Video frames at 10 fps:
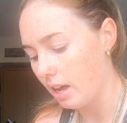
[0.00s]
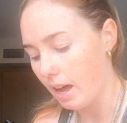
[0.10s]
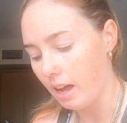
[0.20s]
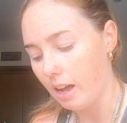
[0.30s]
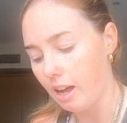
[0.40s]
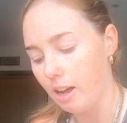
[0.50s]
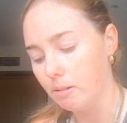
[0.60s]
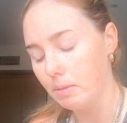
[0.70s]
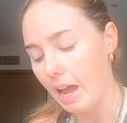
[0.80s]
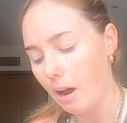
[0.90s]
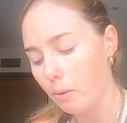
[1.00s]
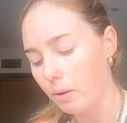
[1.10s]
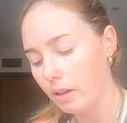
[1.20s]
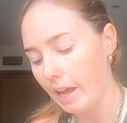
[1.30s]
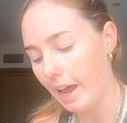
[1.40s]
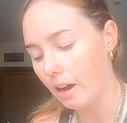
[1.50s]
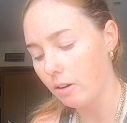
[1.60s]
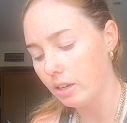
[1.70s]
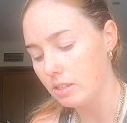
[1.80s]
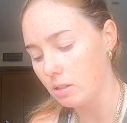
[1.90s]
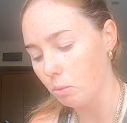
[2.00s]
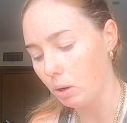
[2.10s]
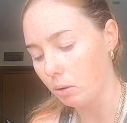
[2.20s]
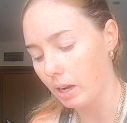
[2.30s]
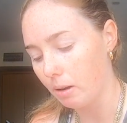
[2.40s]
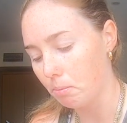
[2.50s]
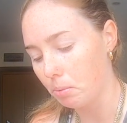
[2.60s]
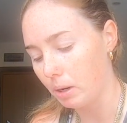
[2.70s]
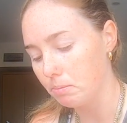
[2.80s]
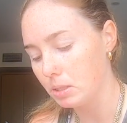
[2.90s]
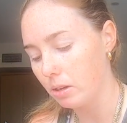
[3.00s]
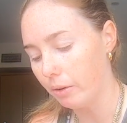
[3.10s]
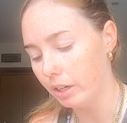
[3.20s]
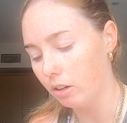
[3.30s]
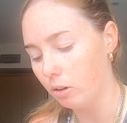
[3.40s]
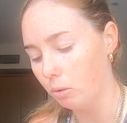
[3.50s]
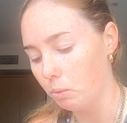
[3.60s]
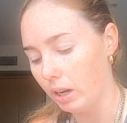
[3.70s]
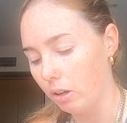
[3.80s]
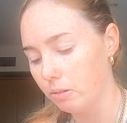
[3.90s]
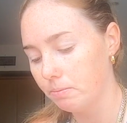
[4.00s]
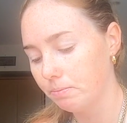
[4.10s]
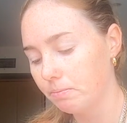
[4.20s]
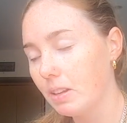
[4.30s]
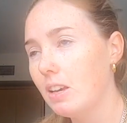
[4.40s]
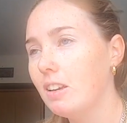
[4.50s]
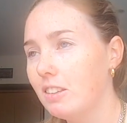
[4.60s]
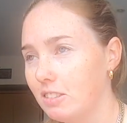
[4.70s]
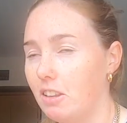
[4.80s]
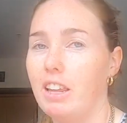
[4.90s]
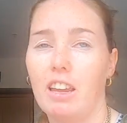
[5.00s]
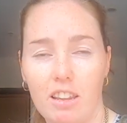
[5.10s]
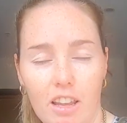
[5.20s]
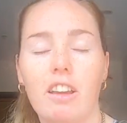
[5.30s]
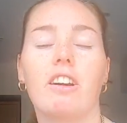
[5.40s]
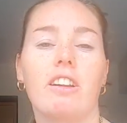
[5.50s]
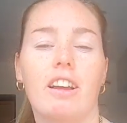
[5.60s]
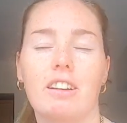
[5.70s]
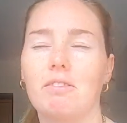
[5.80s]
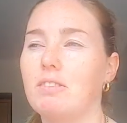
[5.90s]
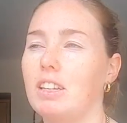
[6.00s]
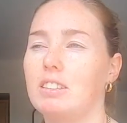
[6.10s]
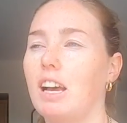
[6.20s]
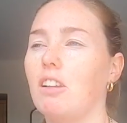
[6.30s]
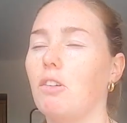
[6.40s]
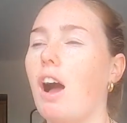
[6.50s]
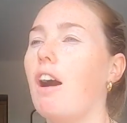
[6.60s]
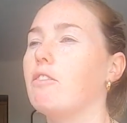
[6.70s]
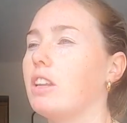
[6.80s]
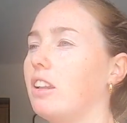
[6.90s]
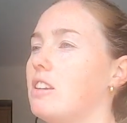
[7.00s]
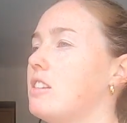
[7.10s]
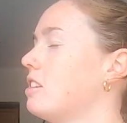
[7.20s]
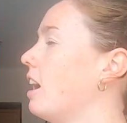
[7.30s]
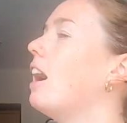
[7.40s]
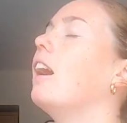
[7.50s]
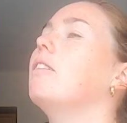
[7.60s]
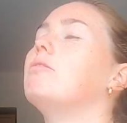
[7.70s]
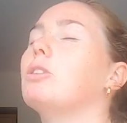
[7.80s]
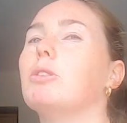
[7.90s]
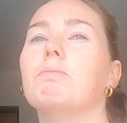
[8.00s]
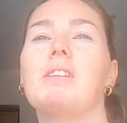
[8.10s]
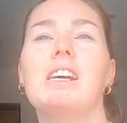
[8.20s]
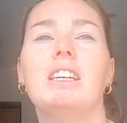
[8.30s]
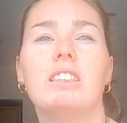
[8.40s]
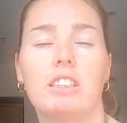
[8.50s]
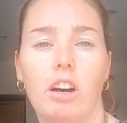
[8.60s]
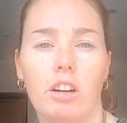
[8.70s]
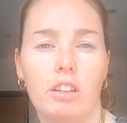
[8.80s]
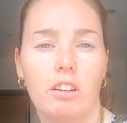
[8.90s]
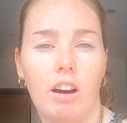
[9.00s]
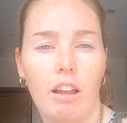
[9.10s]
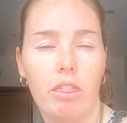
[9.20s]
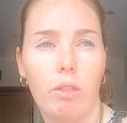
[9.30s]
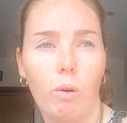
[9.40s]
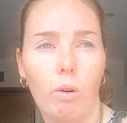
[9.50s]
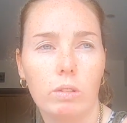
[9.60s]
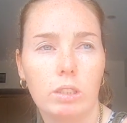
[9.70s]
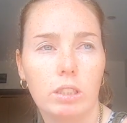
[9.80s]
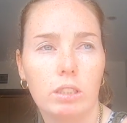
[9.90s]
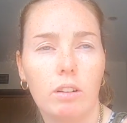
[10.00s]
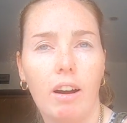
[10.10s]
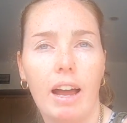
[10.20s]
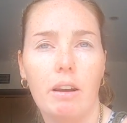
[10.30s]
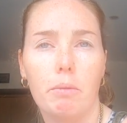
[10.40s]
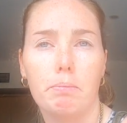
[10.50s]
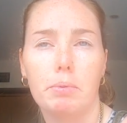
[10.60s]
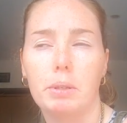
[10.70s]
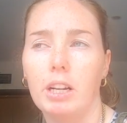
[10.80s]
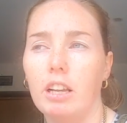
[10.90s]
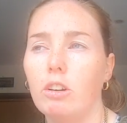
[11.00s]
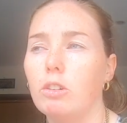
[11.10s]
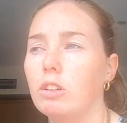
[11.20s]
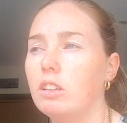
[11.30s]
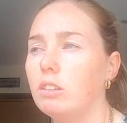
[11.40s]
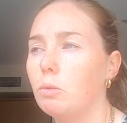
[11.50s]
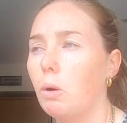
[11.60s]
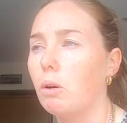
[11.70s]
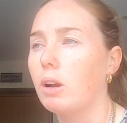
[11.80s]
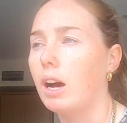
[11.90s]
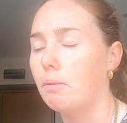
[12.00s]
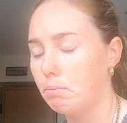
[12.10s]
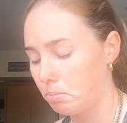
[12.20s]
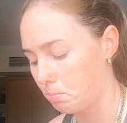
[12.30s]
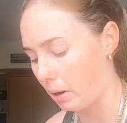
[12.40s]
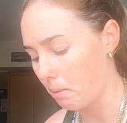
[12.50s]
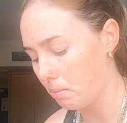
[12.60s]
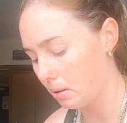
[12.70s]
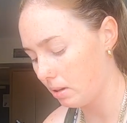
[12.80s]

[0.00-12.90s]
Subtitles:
How is the World Cup preps going on Wello? So there you go, like, that's how long I haven't done this for. So I thought I had a pretty good World Cup prep.